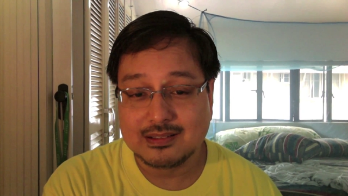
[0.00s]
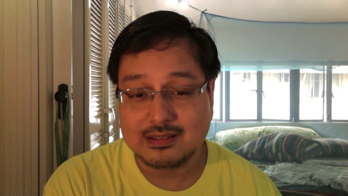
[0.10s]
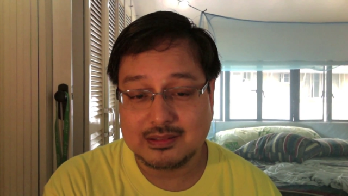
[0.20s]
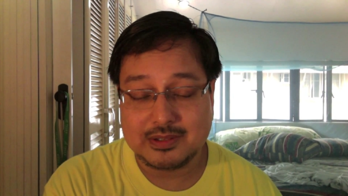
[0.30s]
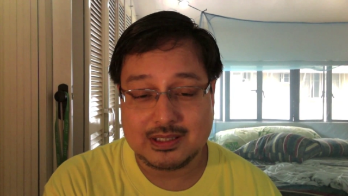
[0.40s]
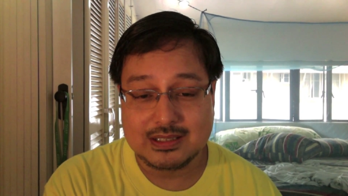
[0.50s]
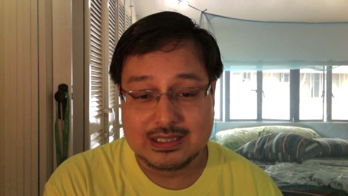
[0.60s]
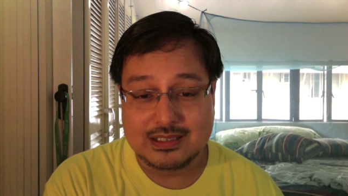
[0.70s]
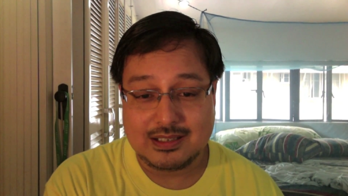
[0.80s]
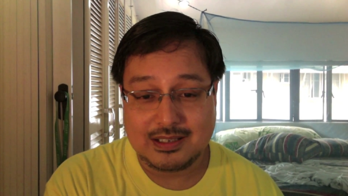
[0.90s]

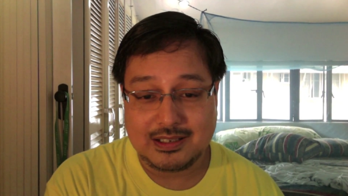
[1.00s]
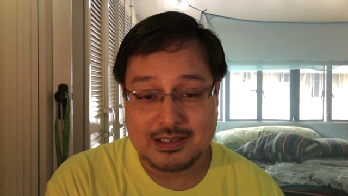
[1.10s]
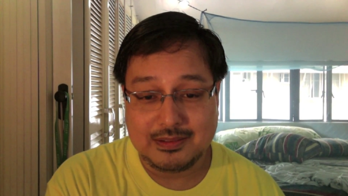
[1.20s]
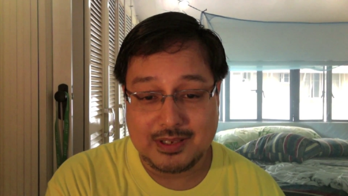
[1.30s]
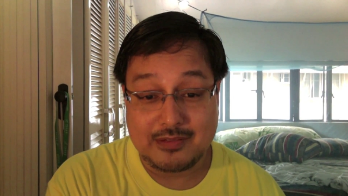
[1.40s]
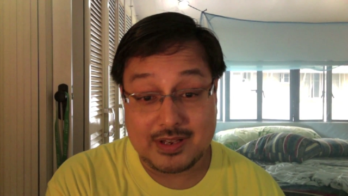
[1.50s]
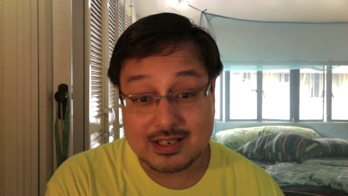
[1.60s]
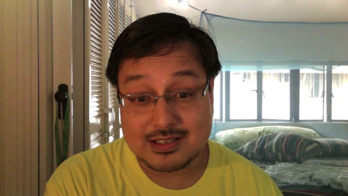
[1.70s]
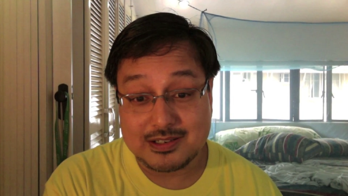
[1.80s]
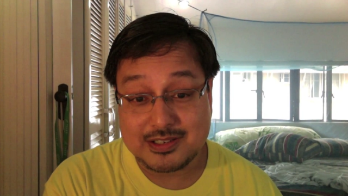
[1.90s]
Now if I
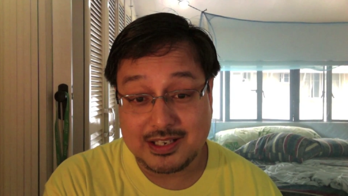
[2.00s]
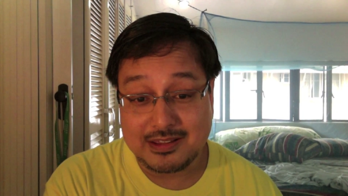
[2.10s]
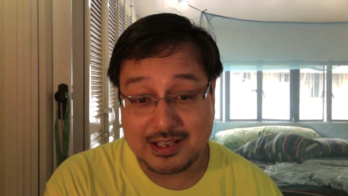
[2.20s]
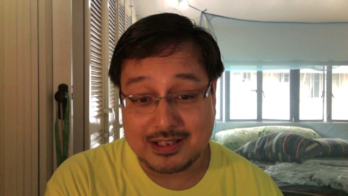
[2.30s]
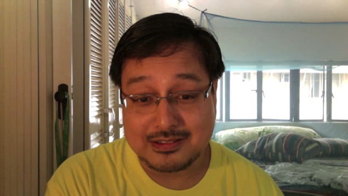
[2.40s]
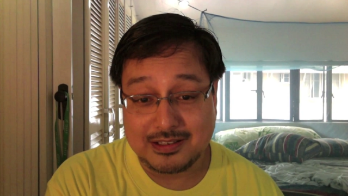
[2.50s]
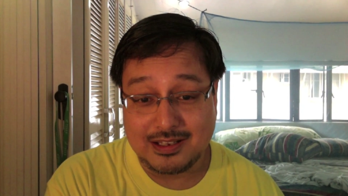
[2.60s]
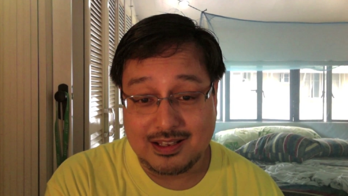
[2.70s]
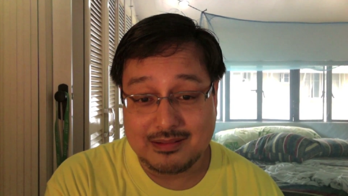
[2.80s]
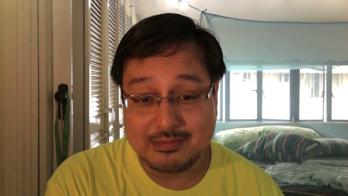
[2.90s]
start seeing that,
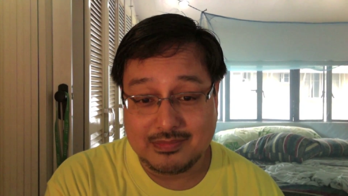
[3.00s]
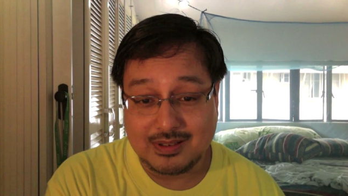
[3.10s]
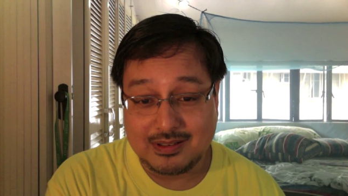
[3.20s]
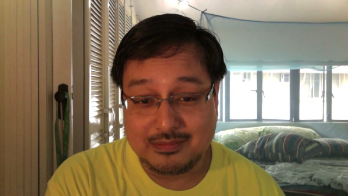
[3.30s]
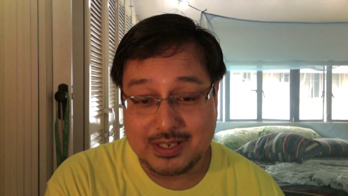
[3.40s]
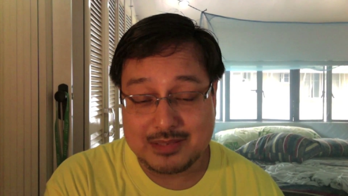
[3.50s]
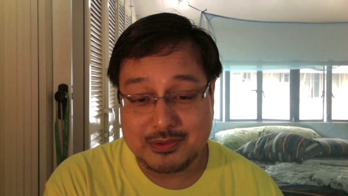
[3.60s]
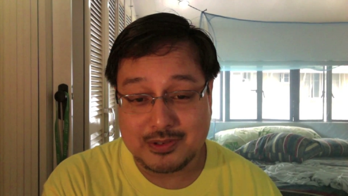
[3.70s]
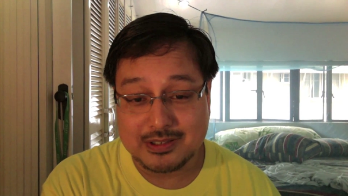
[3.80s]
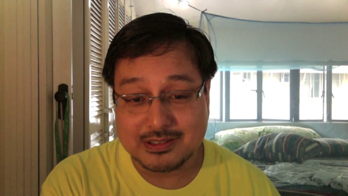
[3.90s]
it makes
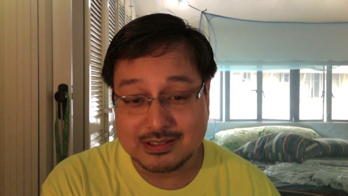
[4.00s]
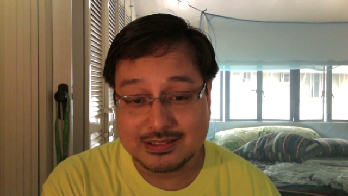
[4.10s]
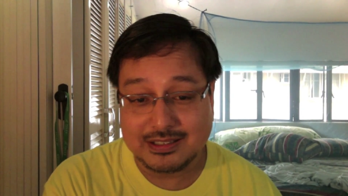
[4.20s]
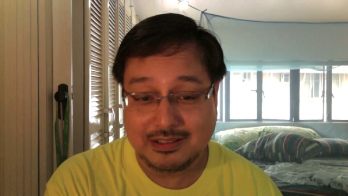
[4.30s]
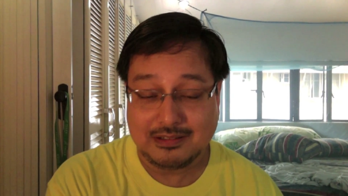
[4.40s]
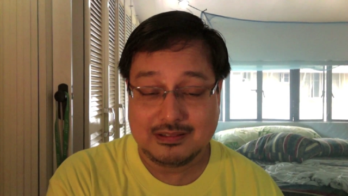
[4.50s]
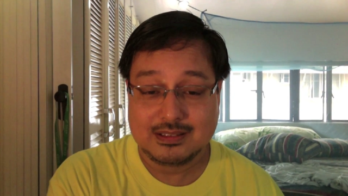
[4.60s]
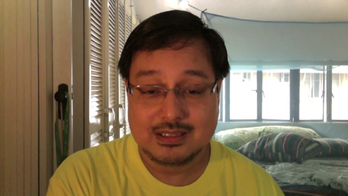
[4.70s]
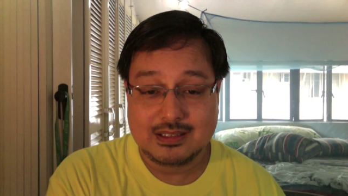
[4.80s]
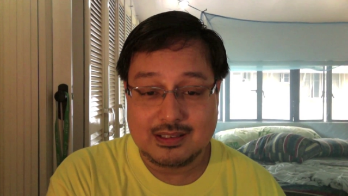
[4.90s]
me wonder.
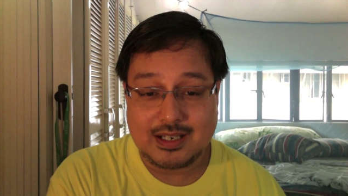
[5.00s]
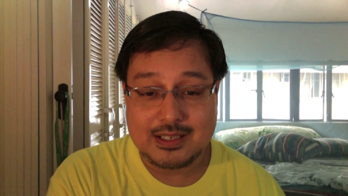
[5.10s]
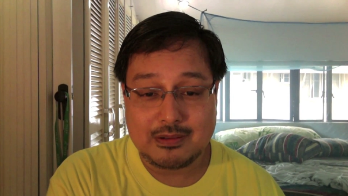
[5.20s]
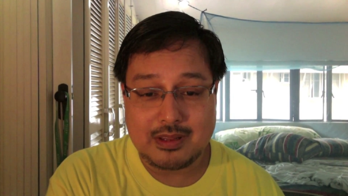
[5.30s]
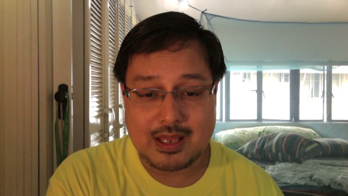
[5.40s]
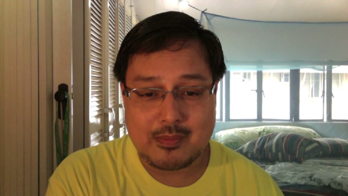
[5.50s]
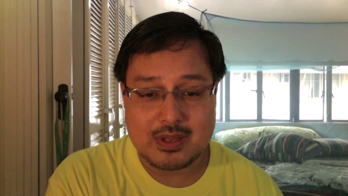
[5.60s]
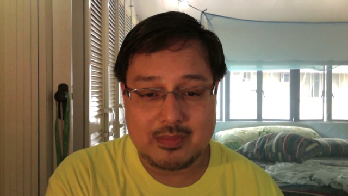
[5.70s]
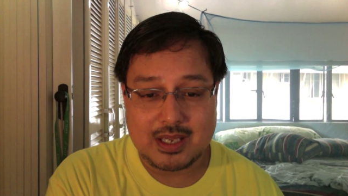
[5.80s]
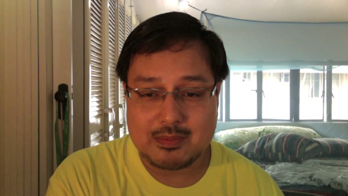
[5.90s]
I don't think I'm going
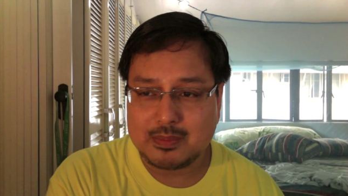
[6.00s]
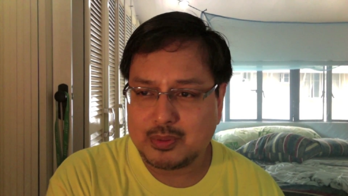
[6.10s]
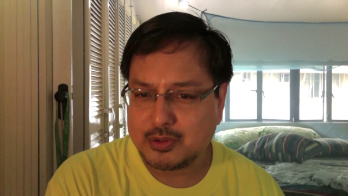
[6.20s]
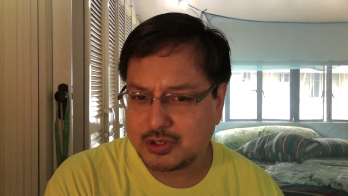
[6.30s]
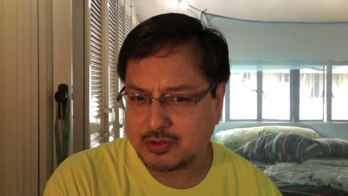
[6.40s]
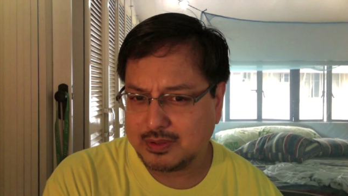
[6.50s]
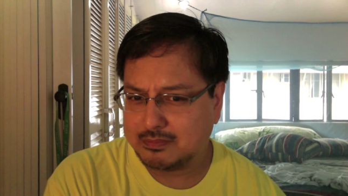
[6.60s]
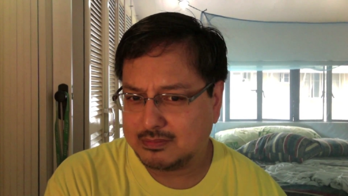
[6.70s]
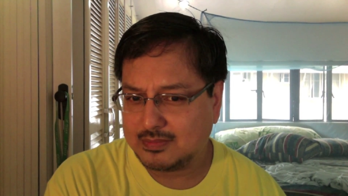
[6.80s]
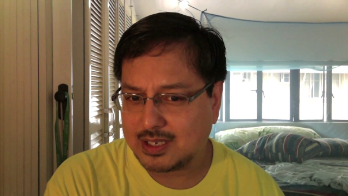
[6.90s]
to become a post-trib,
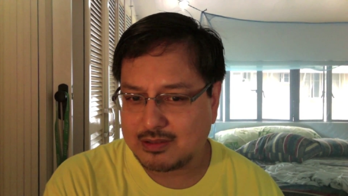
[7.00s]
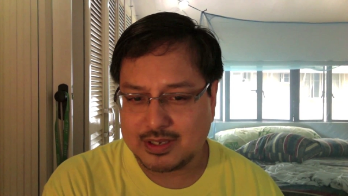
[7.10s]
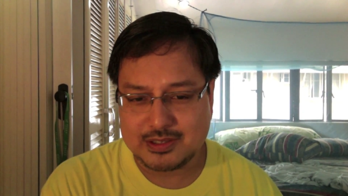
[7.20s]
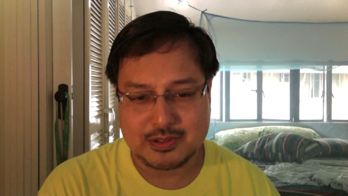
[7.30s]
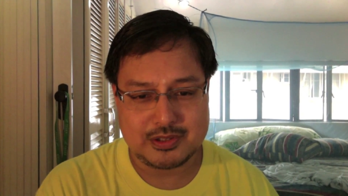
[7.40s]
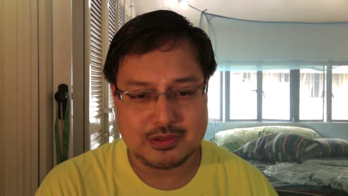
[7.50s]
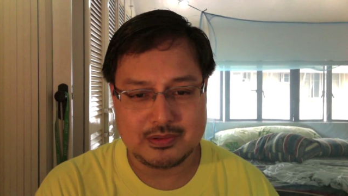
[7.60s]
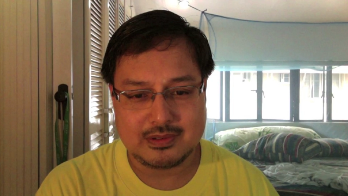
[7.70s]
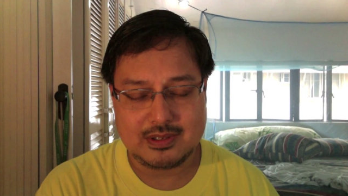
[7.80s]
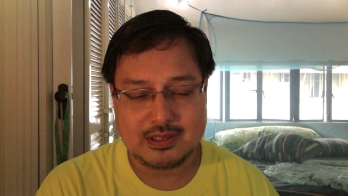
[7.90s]
not quite so soon.
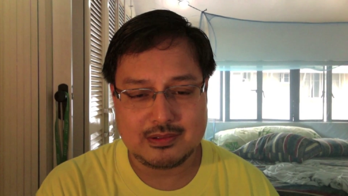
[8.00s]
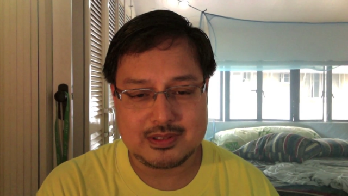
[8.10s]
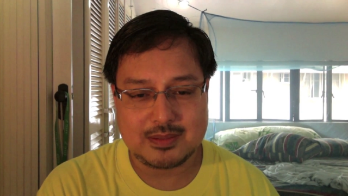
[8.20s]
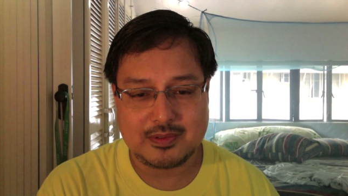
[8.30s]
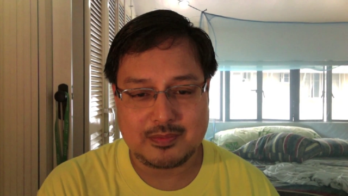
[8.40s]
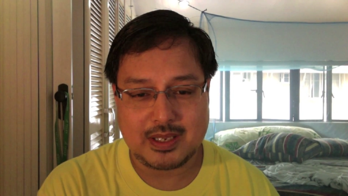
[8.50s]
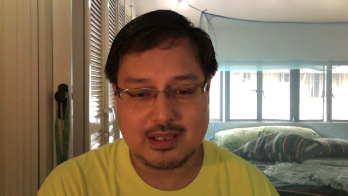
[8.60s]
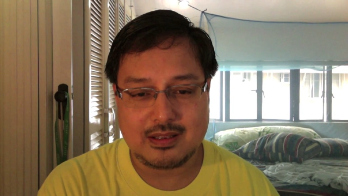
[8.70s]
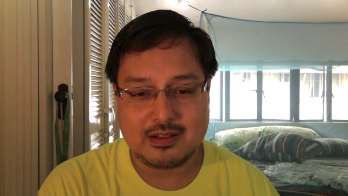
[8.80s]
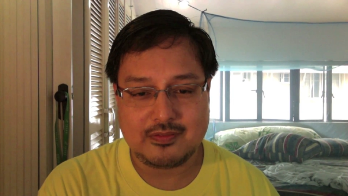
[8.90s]
Although some of
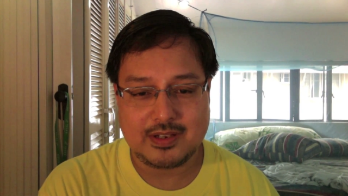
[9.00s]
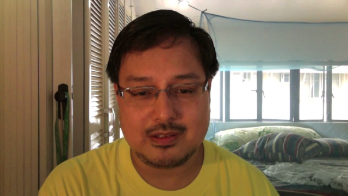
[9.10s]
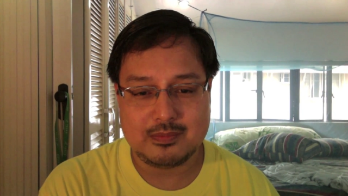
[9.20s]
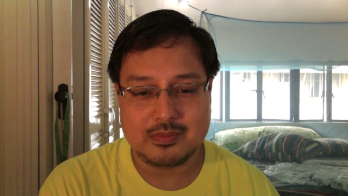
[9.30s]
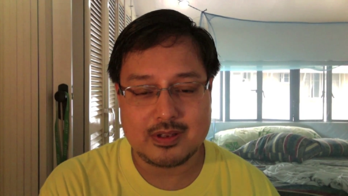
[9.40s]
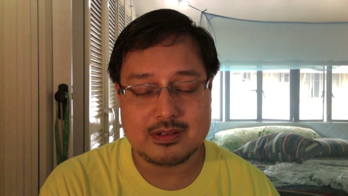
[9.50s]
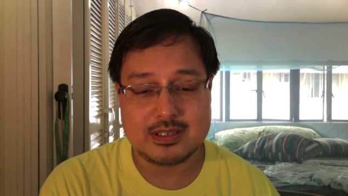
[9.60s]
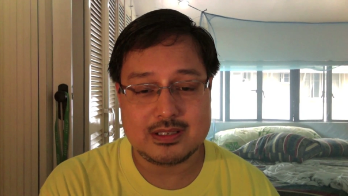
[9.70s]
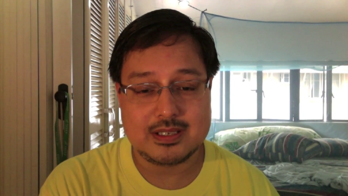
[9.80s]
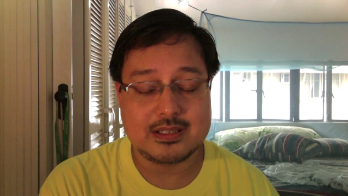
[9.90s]
my fellow
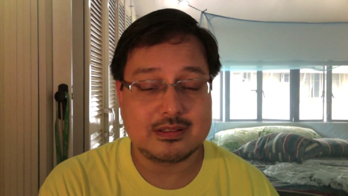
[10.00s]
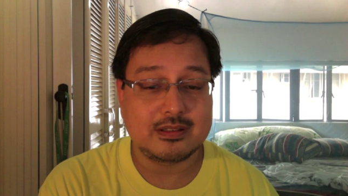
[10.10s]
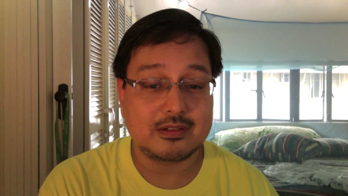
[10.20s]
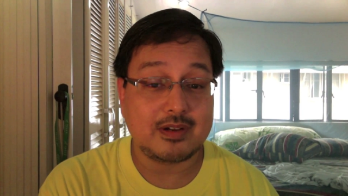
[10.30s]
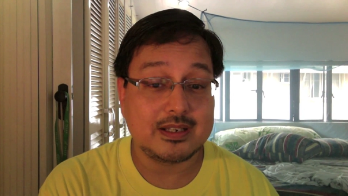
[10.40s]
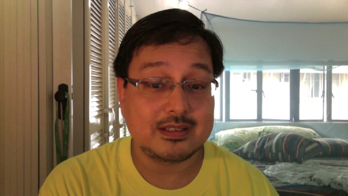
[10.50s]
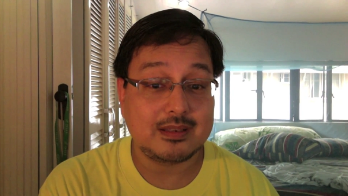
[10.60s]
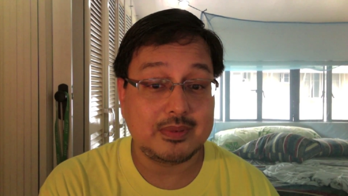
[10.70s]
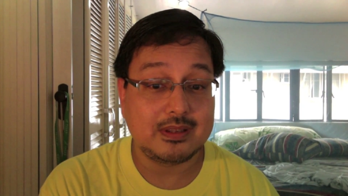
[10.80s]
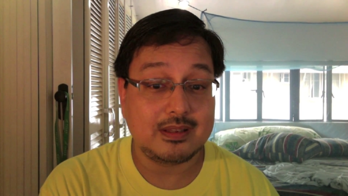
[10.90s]
brothers and sisters in Christ
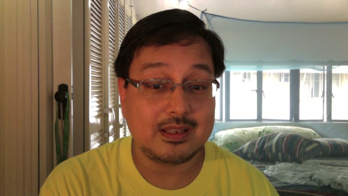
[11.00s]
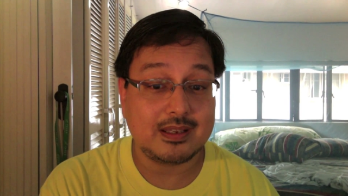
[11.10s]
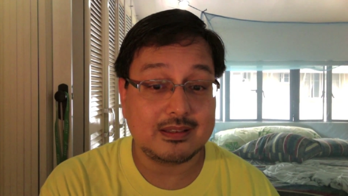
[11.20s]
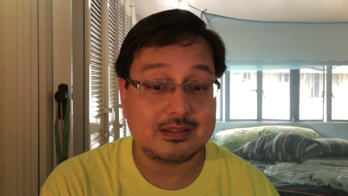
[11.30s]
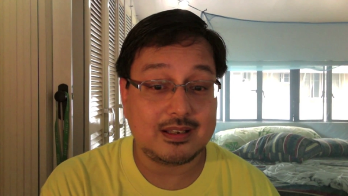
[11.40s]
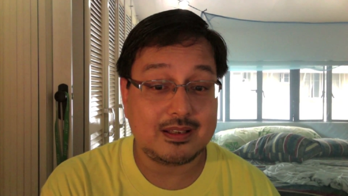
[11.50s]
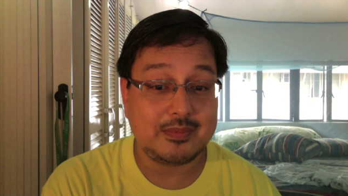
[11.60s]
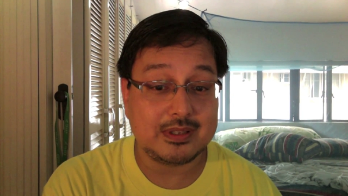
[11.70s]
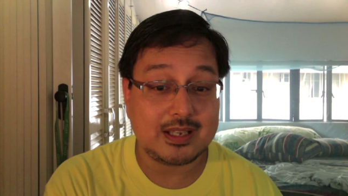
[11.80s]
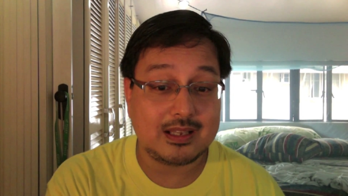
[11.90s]
have
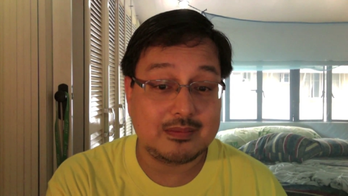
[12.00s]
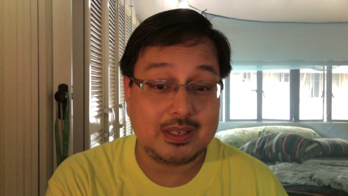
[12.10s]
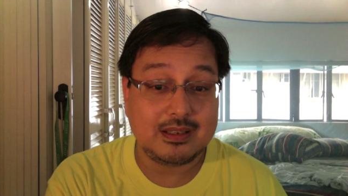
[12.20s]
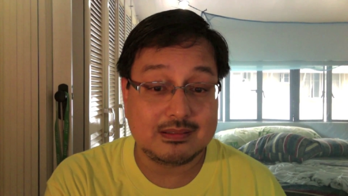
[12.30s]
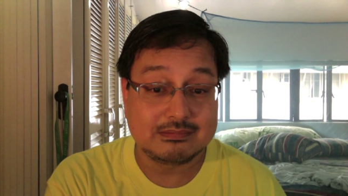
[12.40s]
been telling me